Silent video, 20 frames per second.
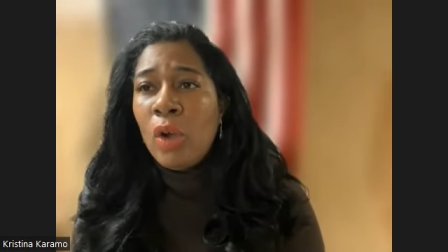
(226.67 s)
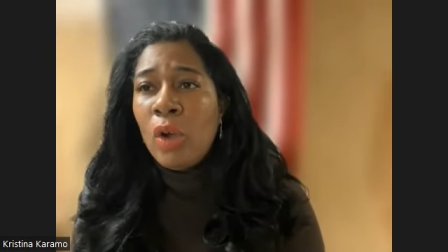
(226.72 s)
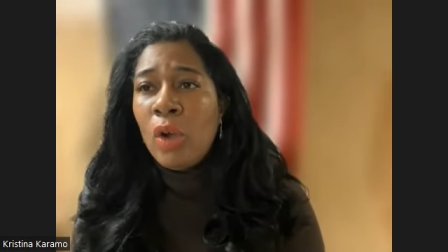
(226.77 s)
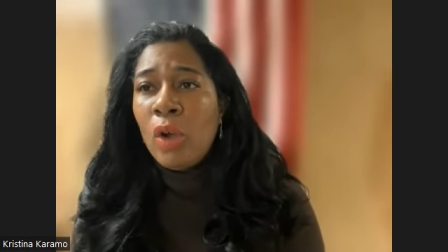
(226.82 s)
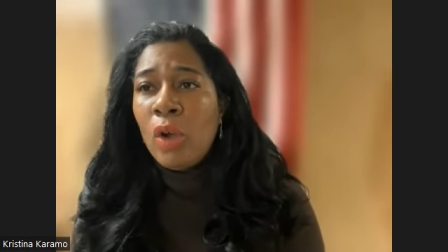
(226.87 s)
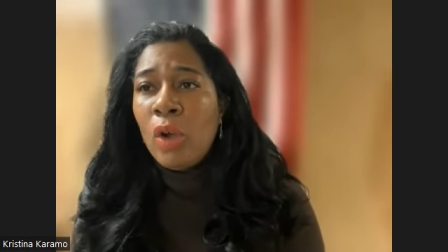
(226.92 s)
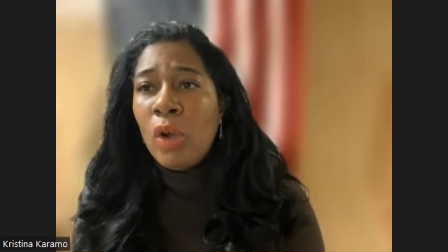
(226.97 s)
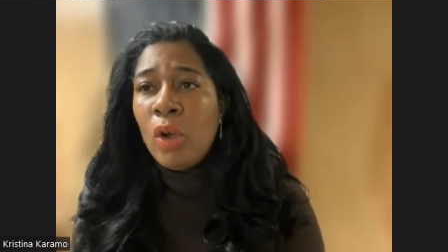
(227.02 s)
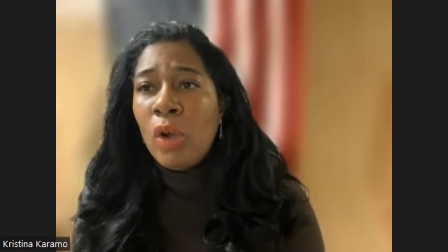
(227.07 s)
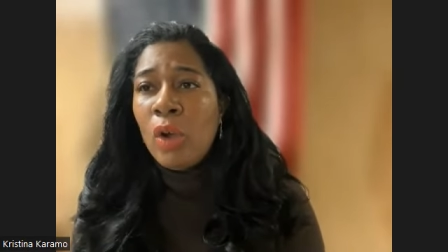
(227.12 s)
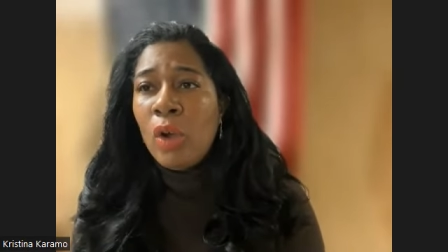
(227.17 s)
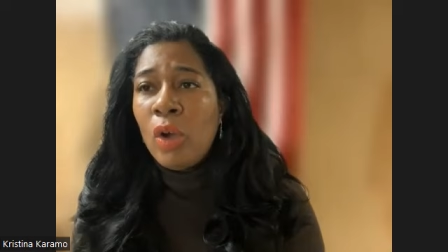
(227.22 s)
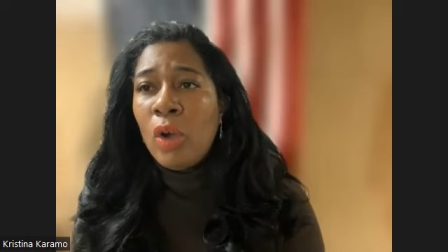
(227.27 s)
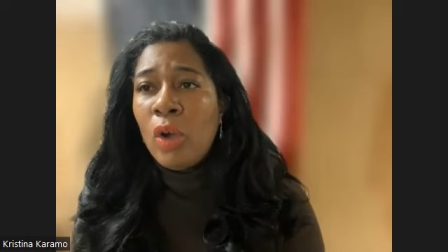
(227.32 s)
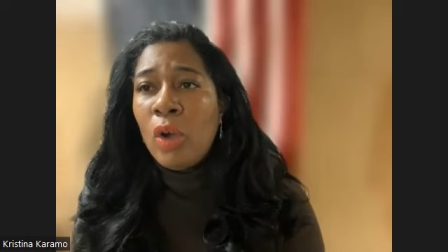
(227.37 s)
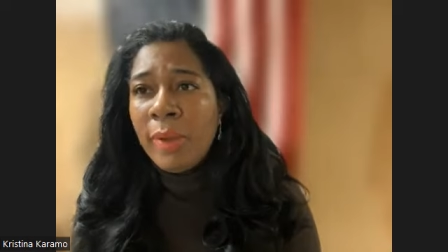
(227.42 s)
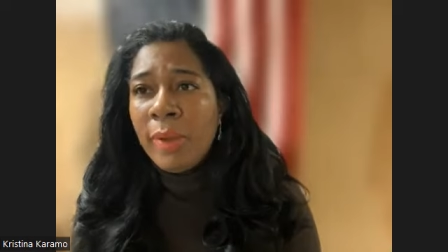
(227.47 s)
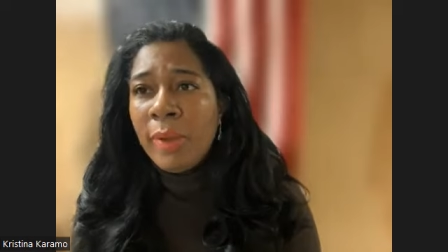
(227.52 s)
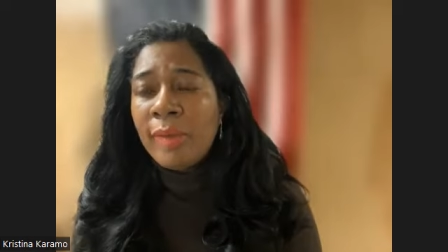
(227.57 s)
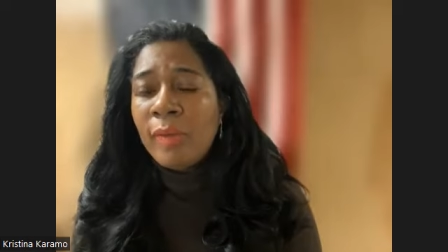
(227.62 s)
who
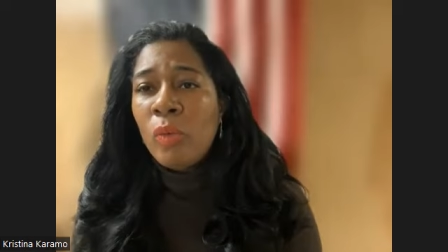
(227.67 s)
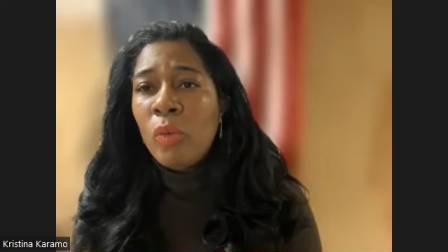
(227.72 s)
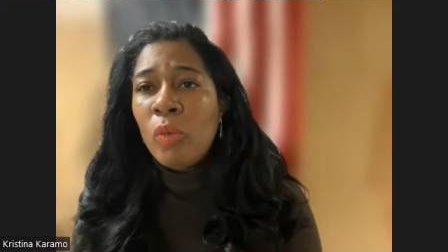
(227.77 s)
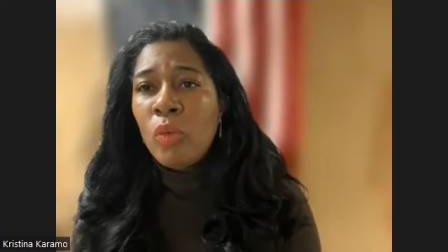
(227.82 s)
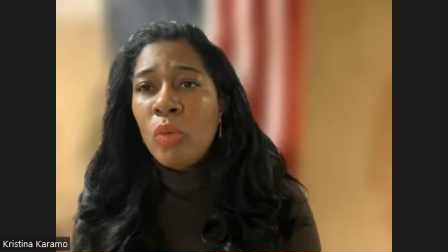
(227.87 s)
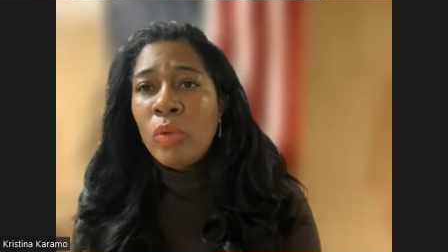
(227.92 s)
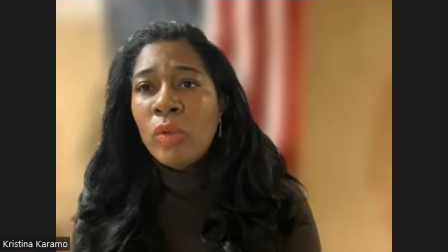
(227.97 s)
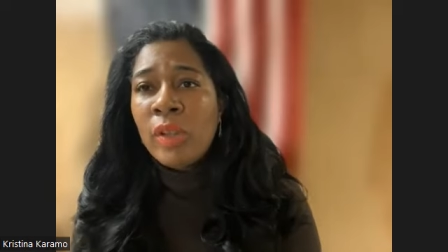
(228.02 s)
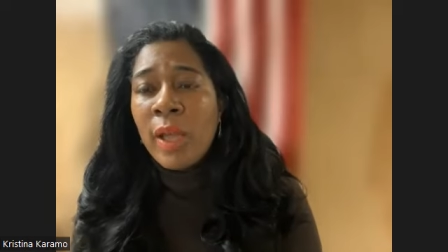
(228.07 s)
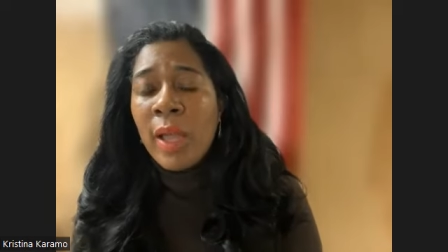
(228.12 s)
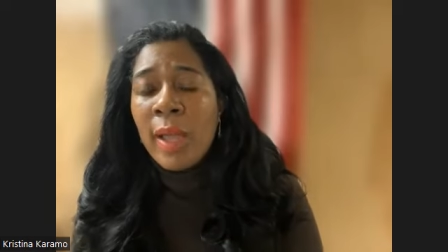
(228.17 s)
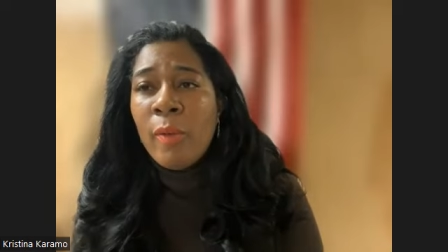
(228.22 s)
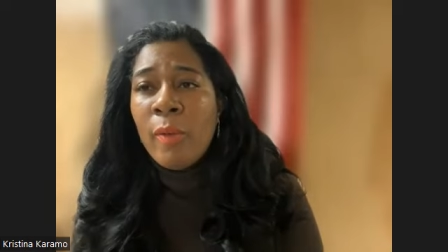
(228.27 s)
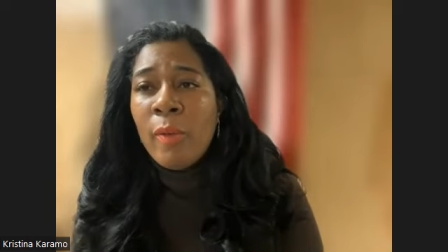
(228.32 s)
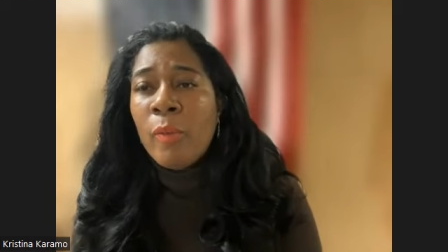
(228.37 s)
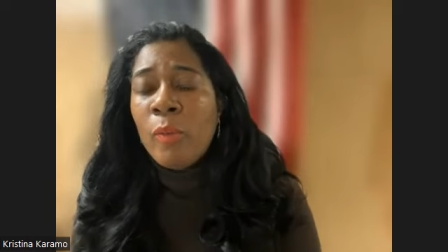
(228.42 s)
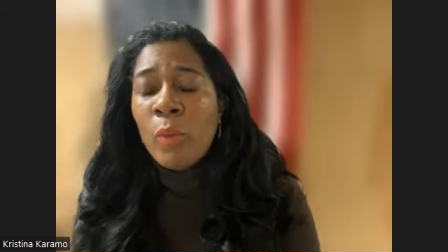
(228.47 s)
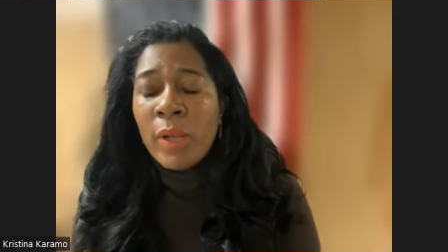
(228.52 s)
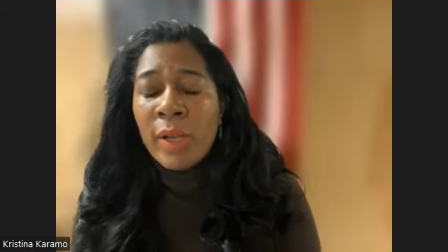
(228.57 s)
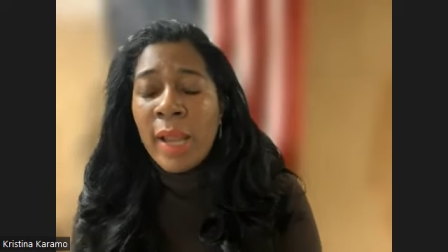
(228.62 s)
determines the
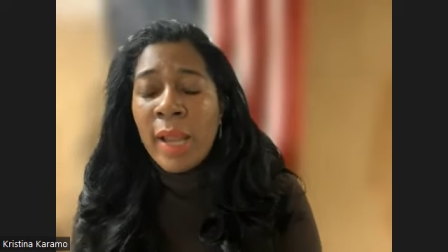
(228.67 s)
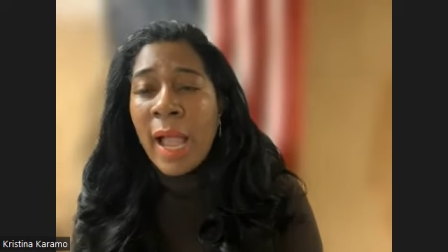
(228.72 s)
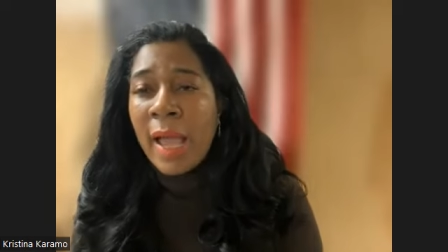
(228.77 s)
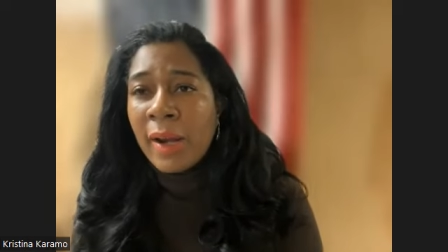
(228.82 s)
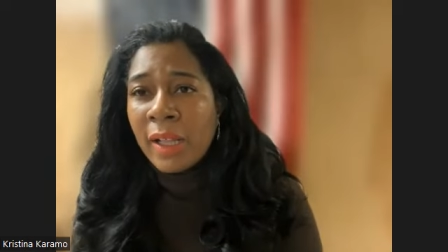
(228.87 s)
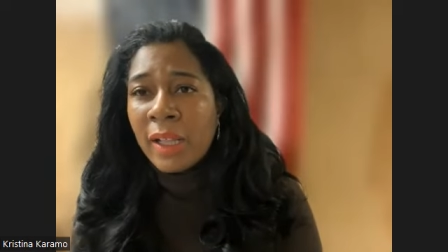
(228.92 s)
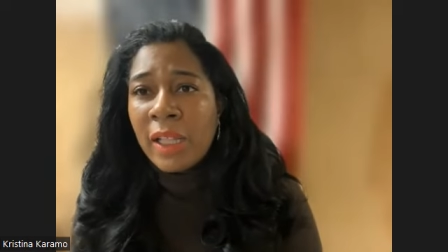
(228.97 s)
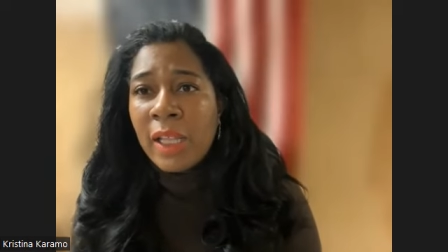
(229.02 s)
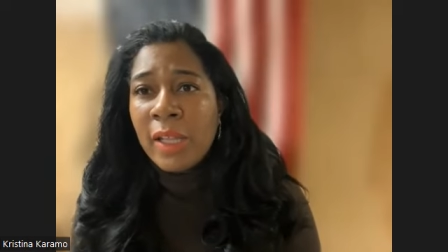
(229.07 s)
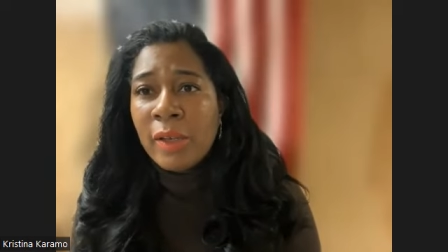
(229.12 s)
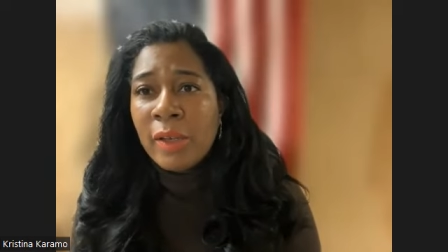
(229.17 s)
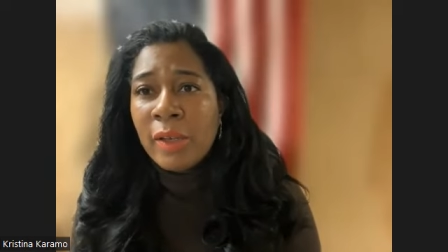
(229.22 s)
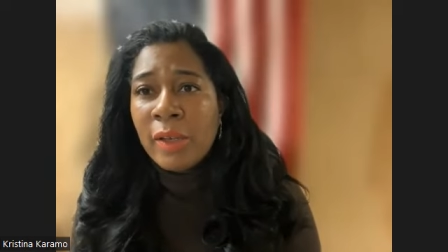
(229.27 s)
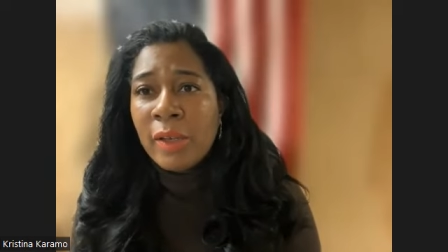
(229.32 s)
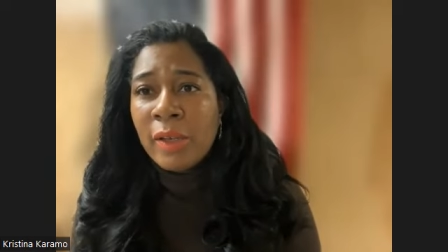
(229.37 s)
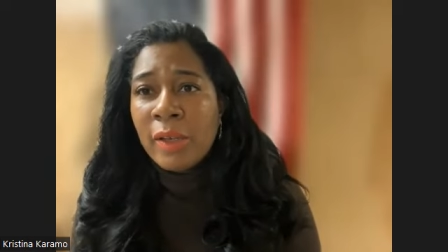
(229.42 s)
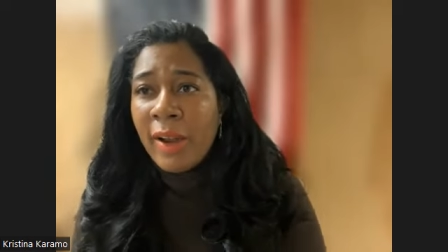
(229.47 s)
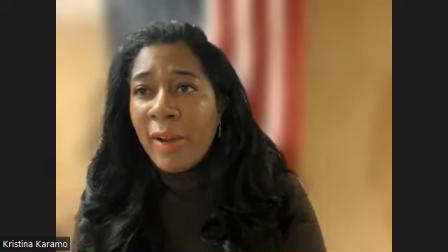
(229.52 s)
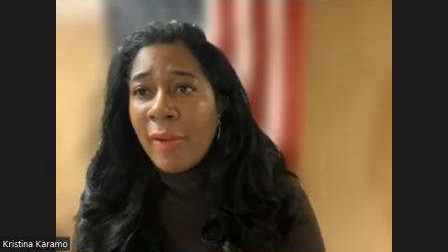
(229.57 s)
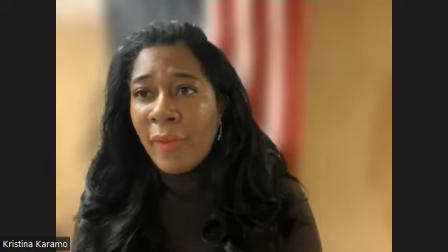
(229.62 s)
how to, to
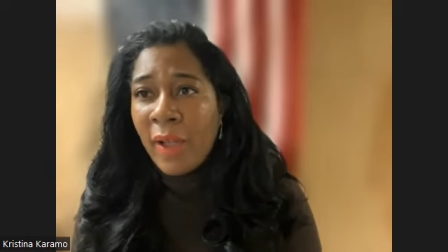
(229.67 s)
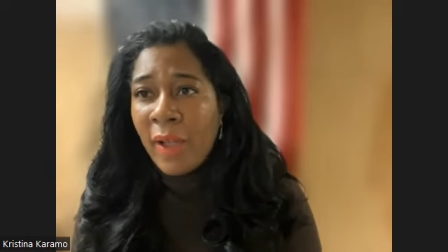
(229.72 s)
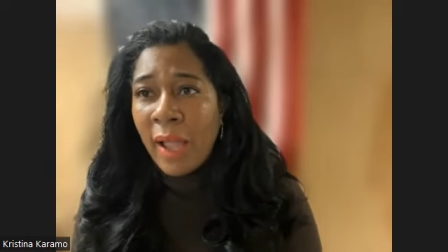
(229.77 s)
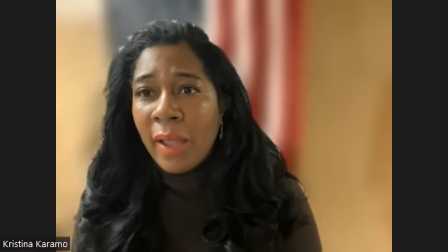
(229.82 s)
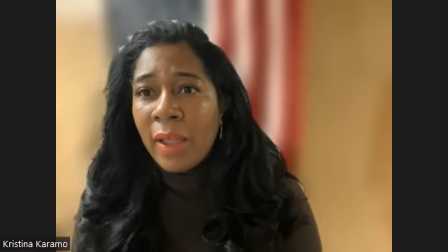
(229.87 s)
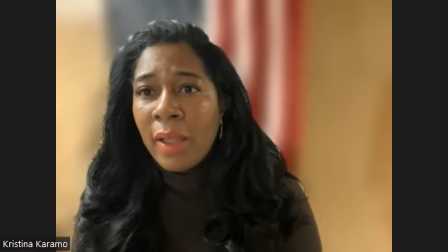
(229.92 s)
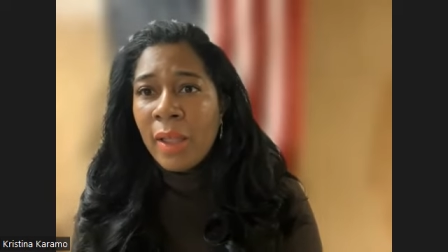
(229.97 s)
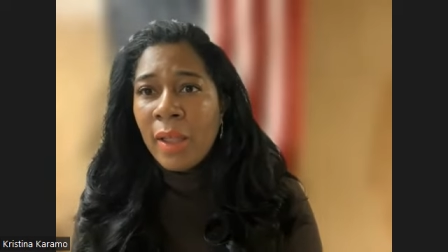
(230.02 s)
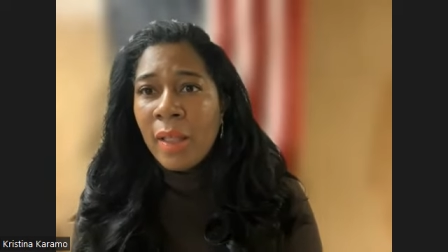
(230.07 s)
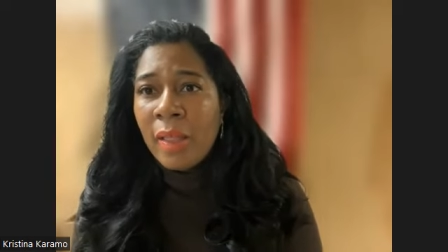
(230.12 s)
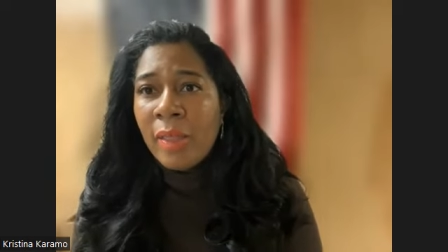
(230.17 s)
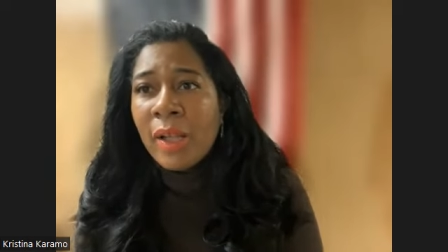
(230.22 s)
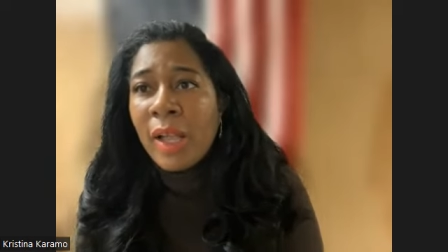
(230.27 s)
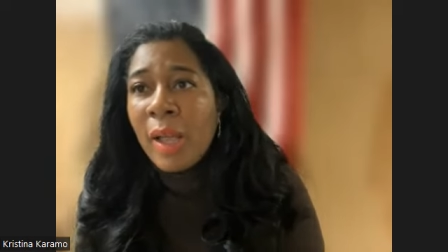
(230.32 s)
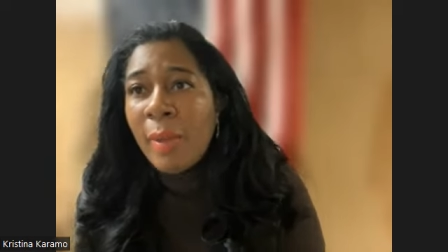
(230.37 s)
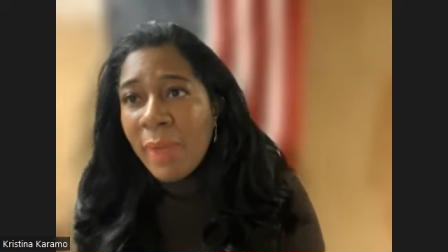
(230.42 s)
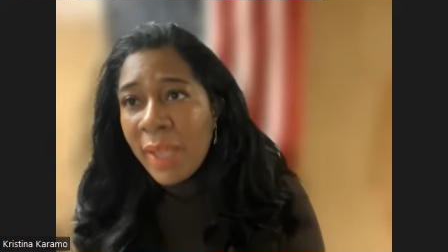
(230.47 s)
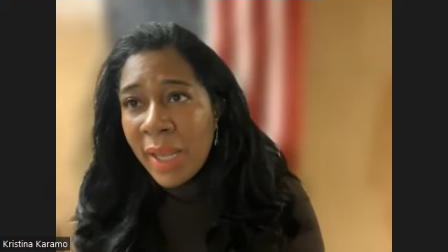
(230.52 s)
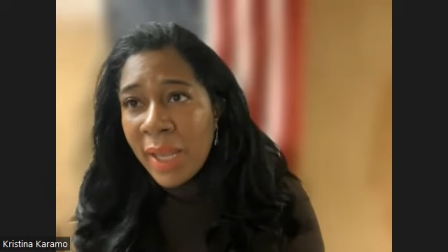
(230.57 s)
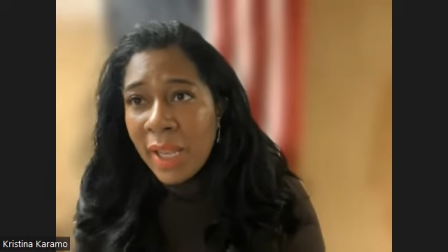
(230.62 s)
clarify? The
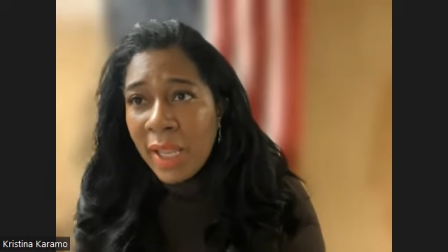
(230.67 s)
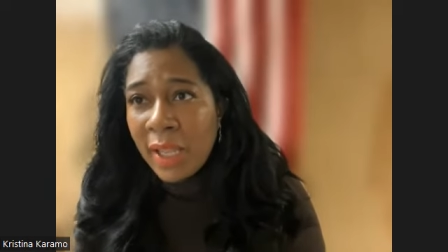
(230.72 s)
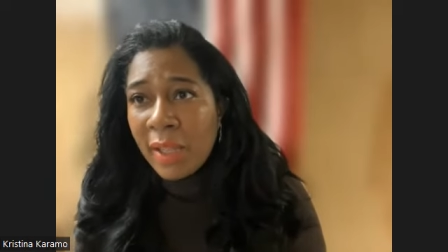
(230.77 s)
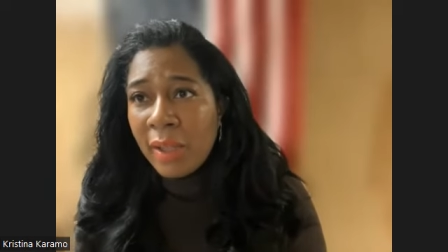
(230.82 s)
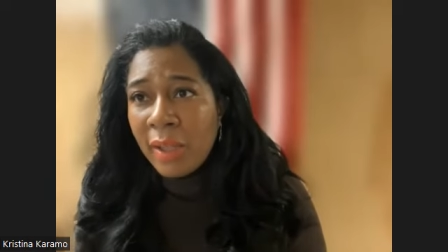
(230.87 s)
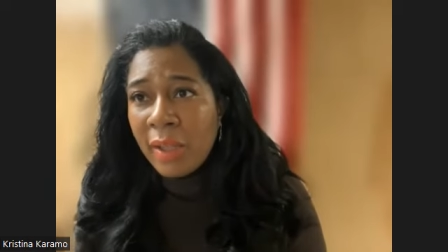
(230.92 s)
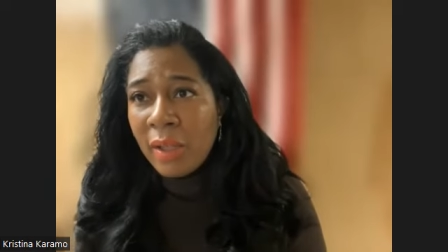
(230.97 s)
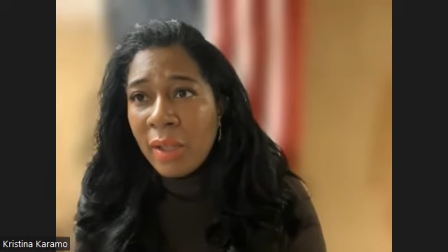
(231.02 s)
committee.